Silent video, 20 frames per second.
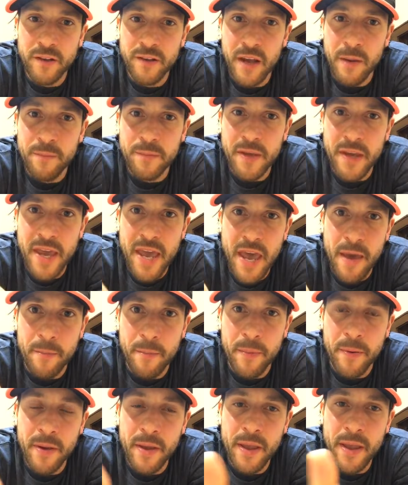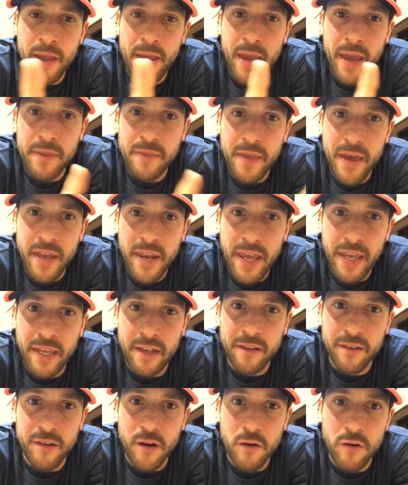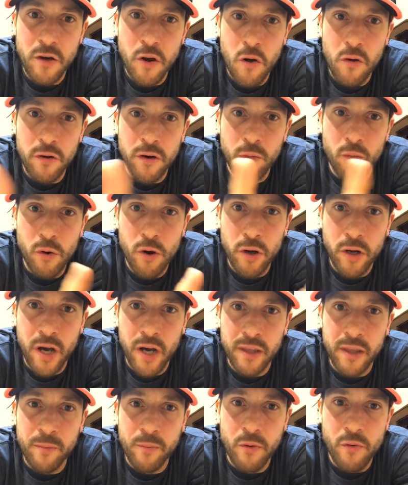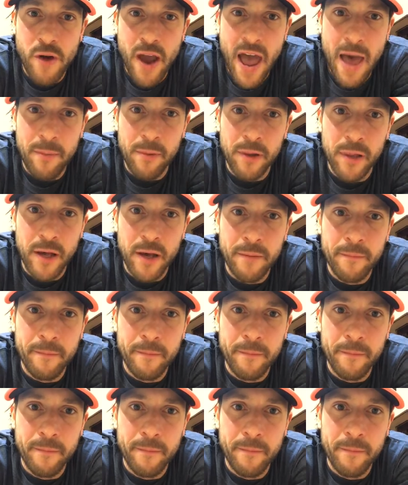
up the hip. And then I can start going to work on the parabola.